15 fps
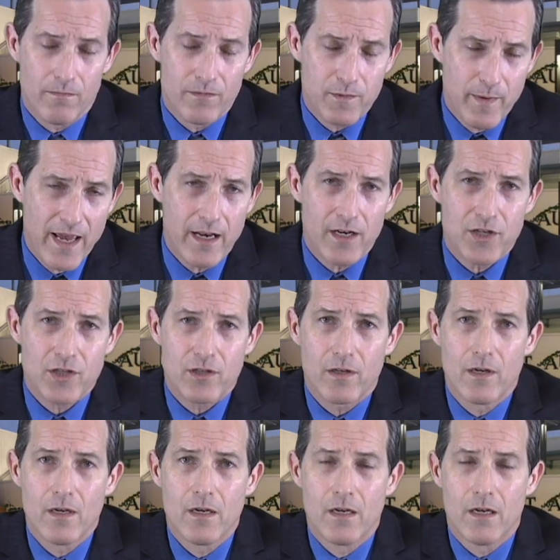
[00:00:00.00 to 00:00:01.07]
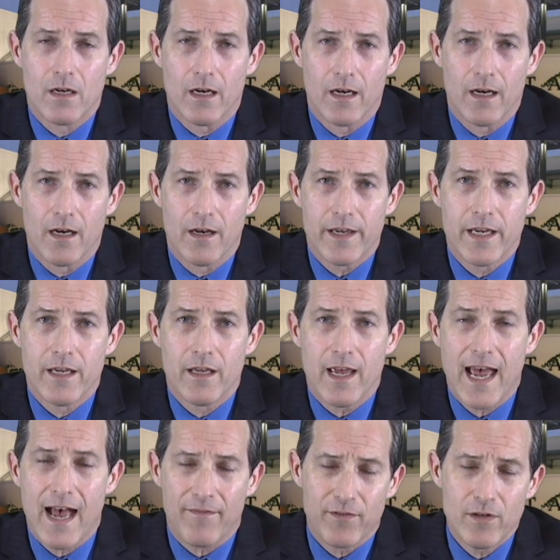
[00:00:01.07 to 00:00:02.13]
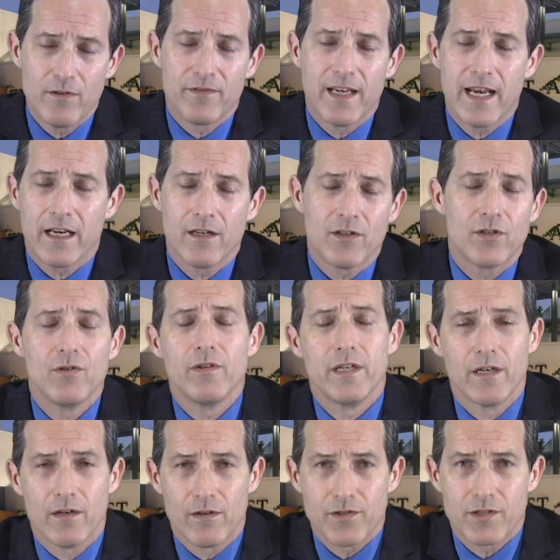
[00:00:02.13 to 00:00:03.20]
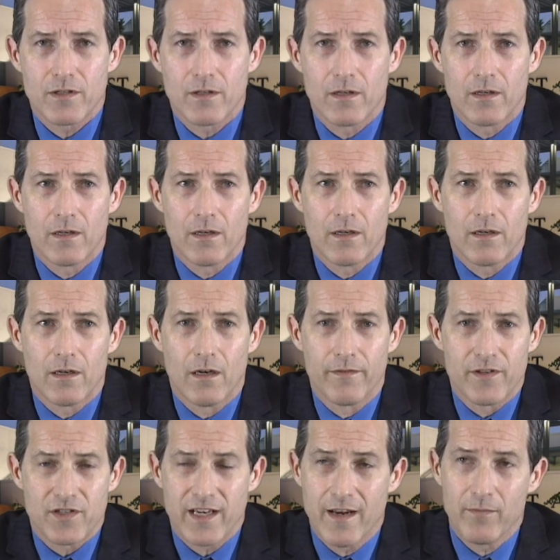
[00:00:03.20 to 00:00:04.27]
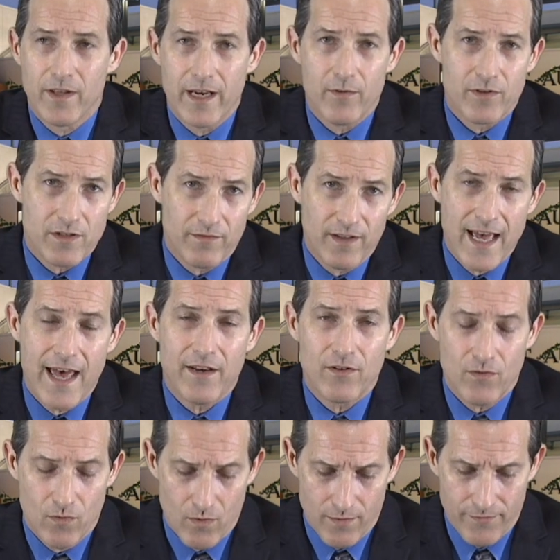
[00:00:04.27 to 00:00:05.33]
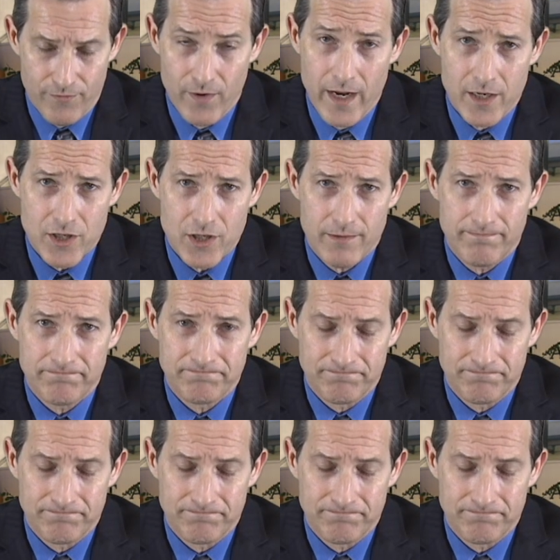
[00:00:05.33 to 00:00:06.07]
Spanish after you've taken 2 years of the same language of Latin or French.